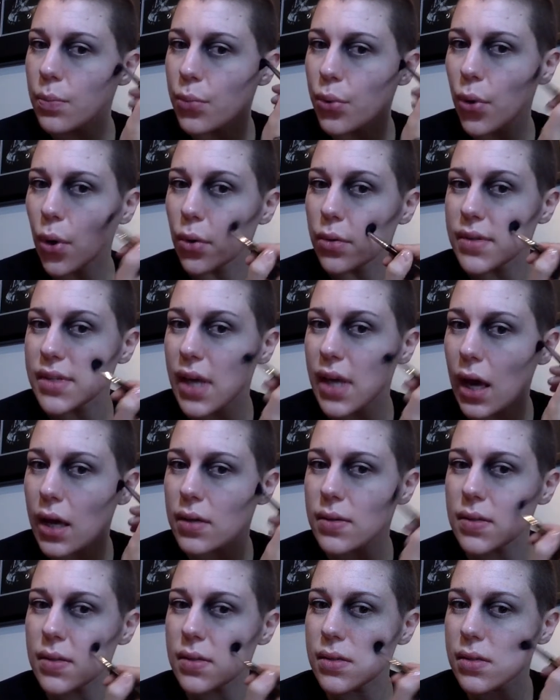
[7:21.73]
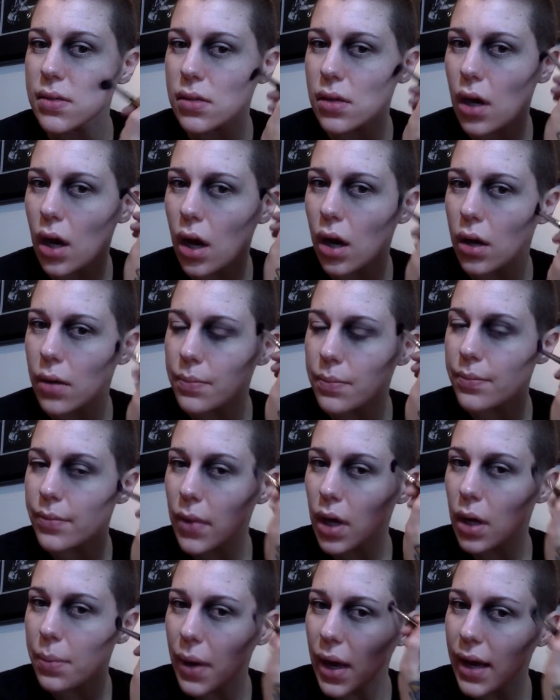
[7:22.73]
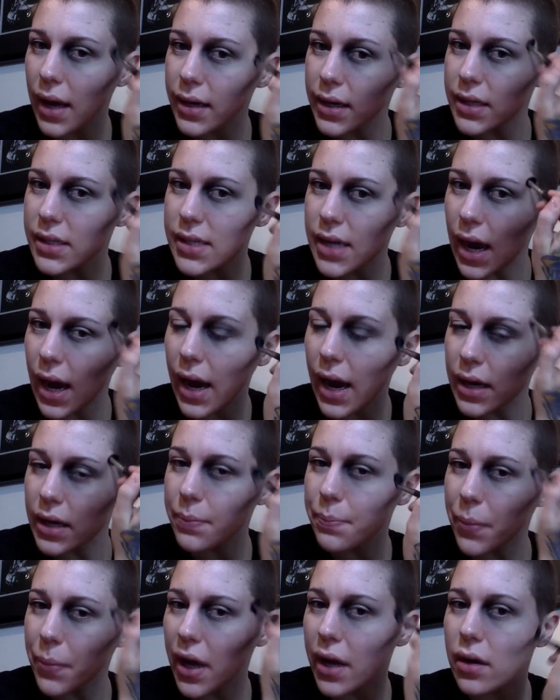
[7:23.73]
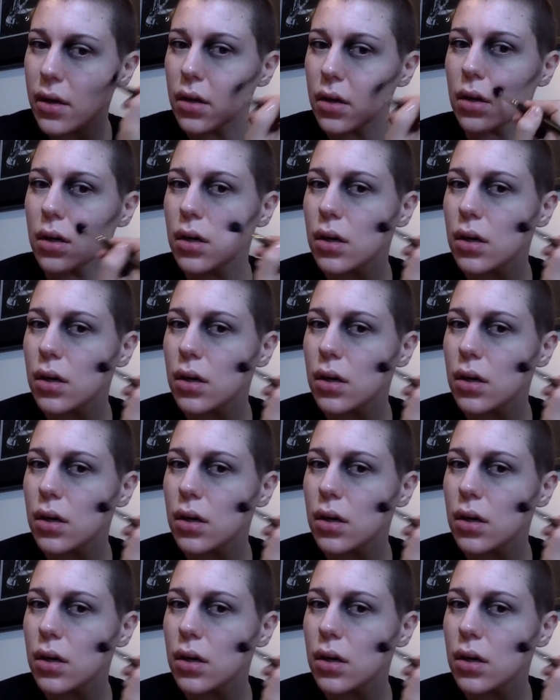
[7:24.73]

process, a panic attack, but